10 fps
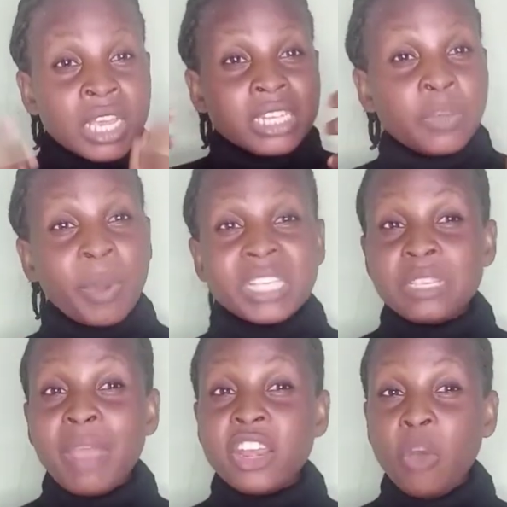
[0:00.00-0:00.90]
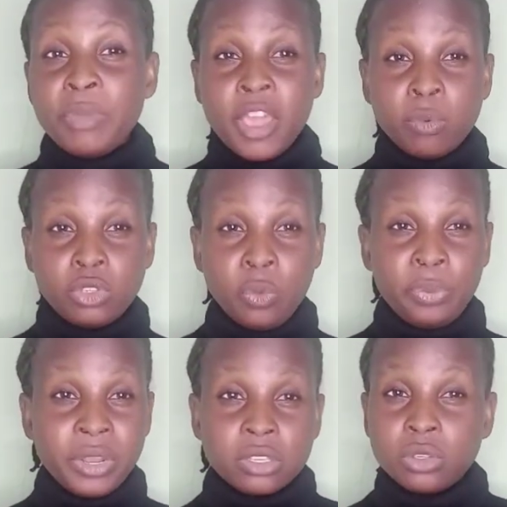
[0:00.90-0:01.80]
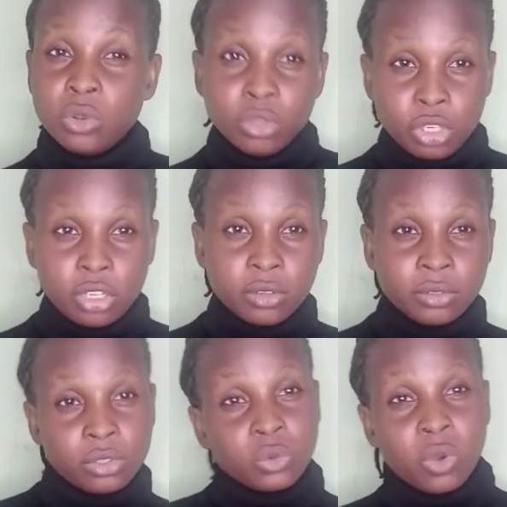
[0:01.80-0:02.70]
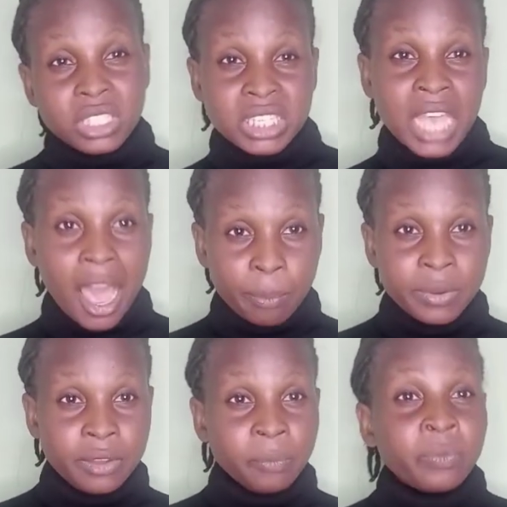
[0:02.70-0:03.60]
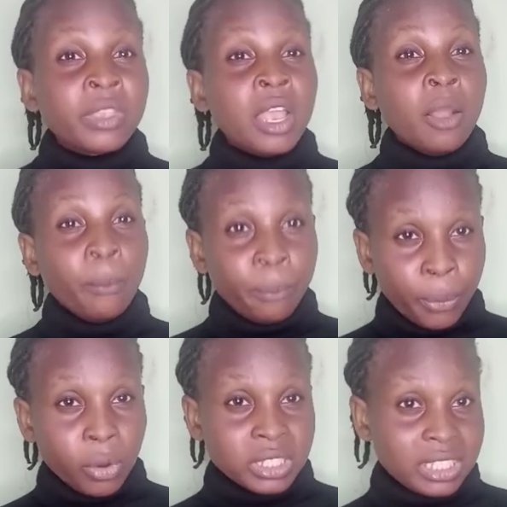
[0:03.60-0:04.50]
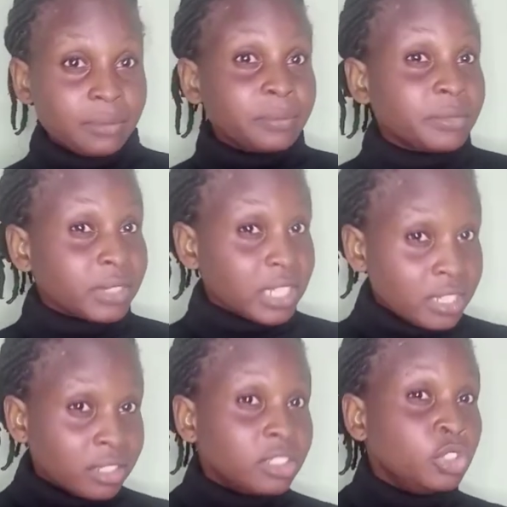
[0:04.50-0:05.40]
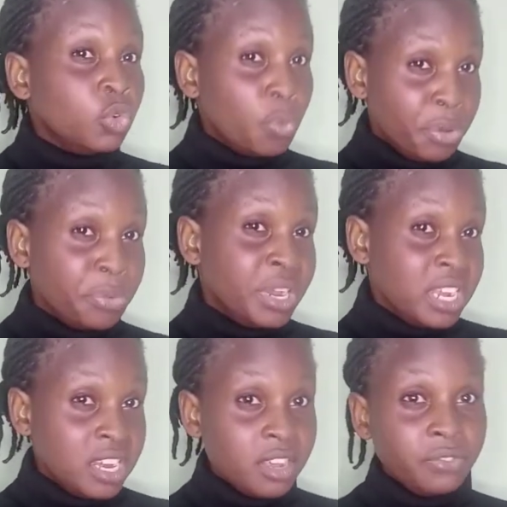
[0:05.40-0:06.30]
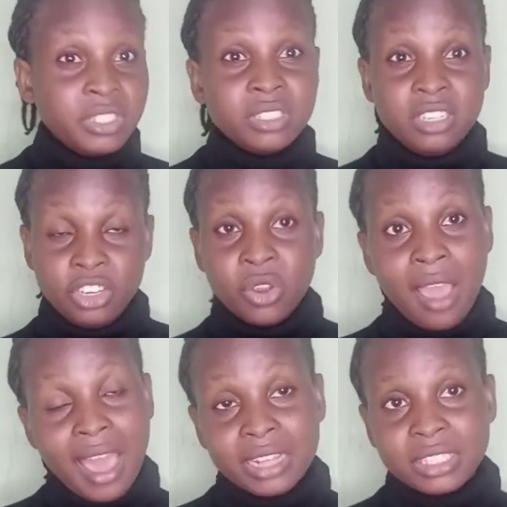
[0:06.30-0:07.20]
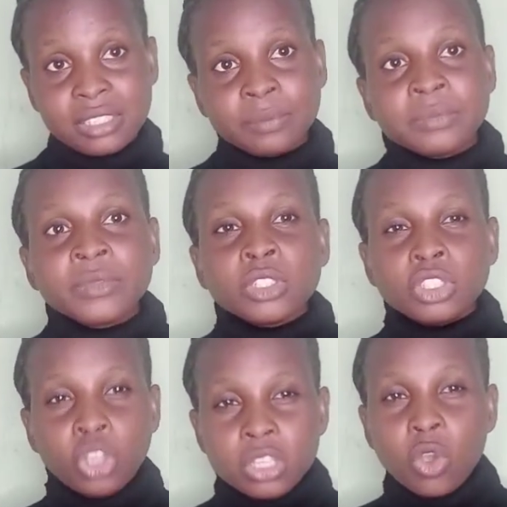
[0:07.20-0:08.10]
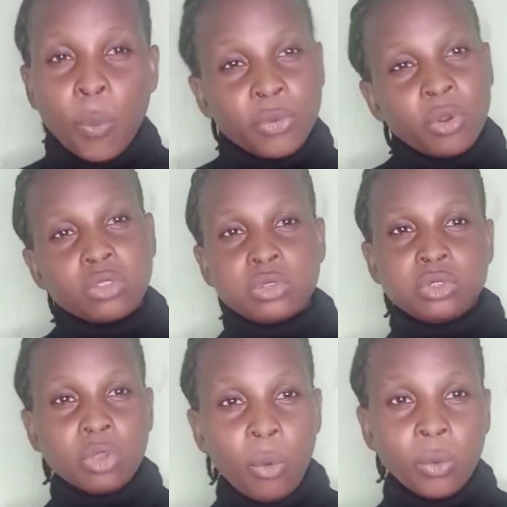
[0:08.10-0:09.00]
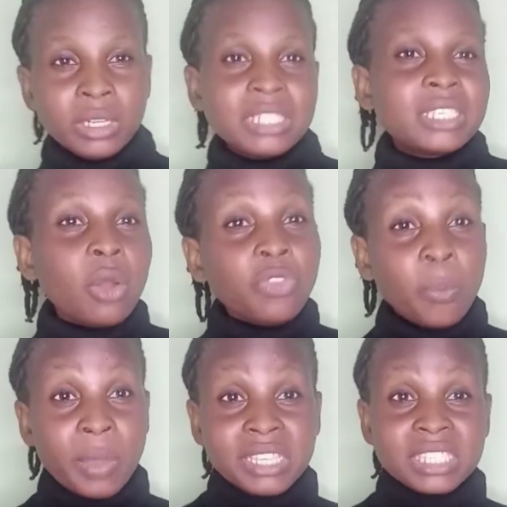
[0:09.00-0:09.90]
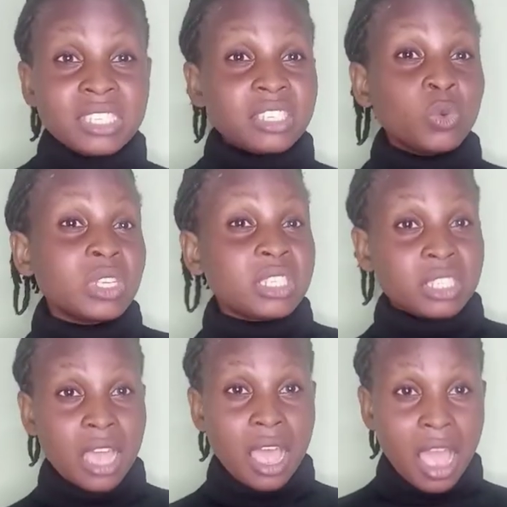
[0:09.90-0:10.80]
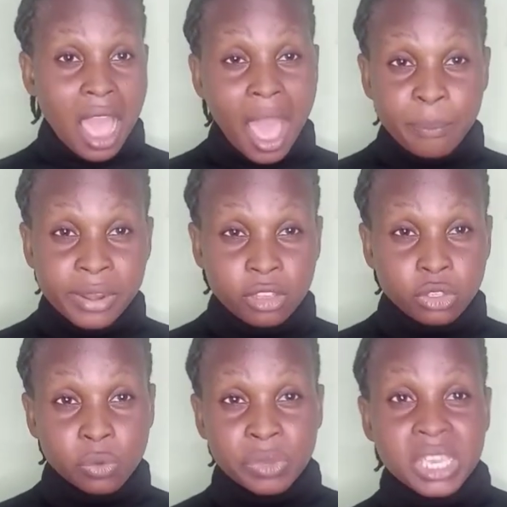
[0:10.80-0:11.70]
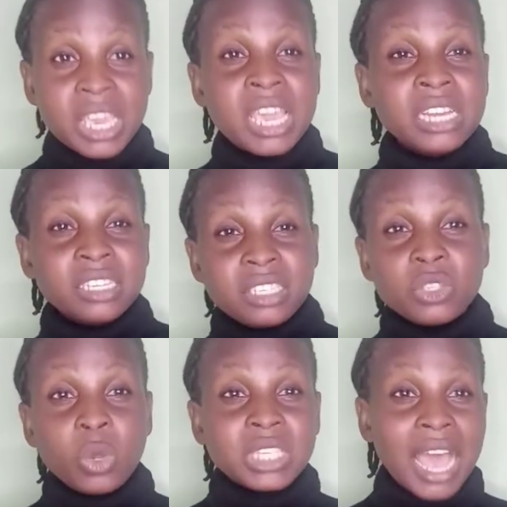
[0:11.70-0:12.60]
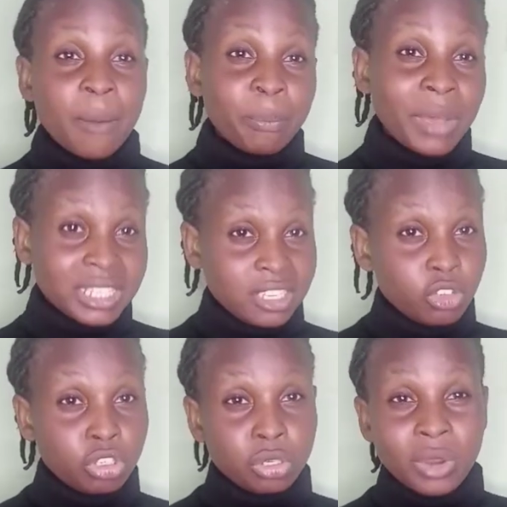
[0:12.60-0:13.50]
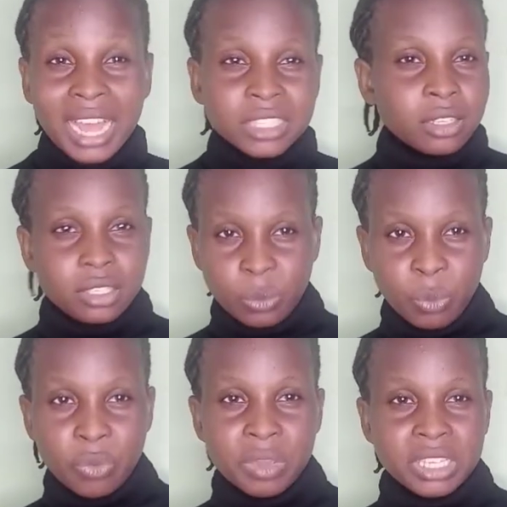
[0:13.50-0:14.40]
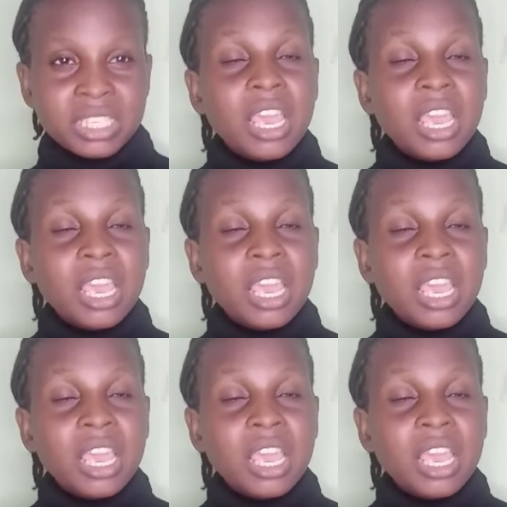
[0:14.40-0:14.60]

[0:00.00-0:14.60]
The person might not be able to bring solution to what is happening, but you will be relieved in your heart. Just open up to someone. Tell the person, this is what is happening to me. This is what I'm passing through at this moment.